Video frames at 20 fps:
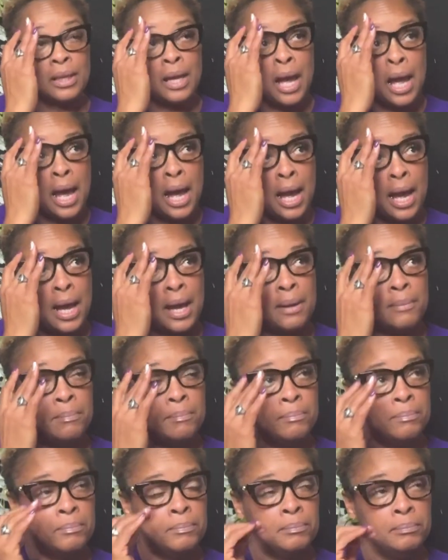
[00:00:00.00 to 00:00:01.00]
I
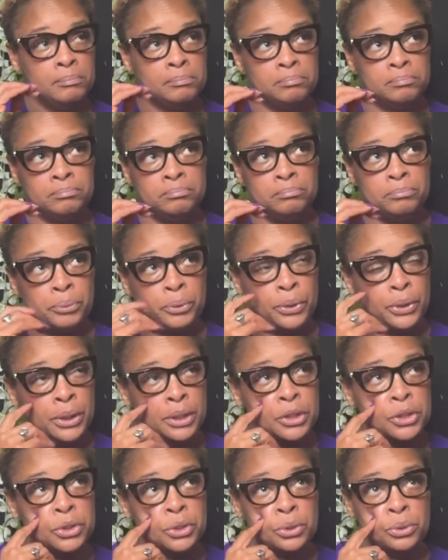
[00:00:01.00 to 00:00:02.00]

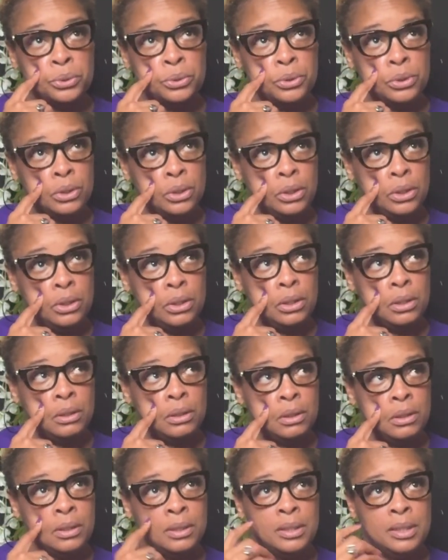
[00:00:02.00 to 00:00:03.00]
pretty sure
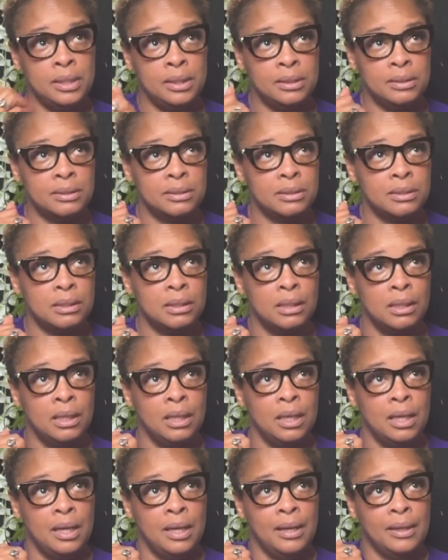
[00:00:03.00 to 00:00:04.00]
this
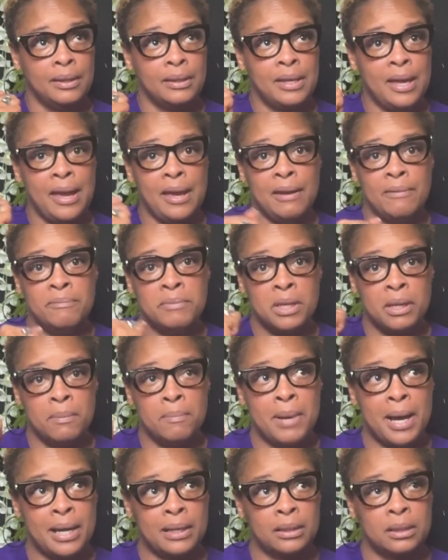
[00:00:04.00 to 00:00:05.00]
gave me
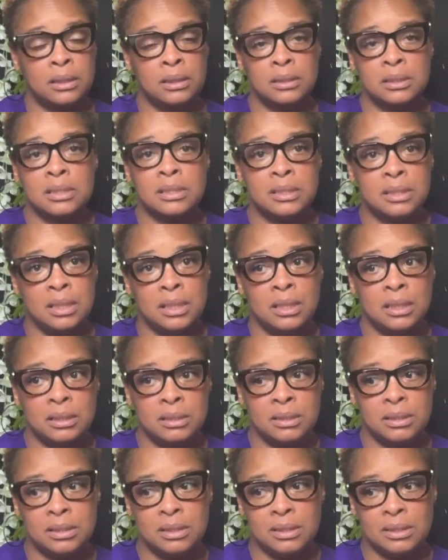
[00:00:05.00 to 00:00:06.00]
about a good
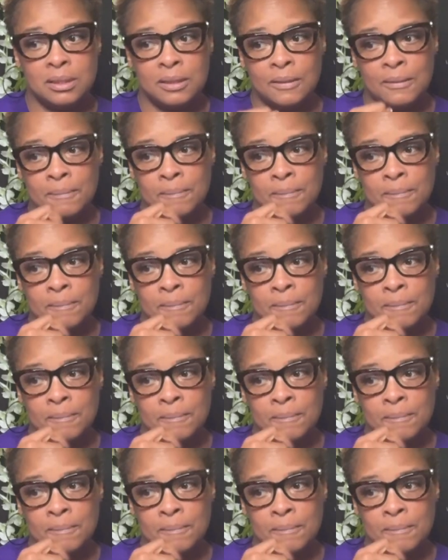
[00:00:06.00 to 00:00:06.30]
six,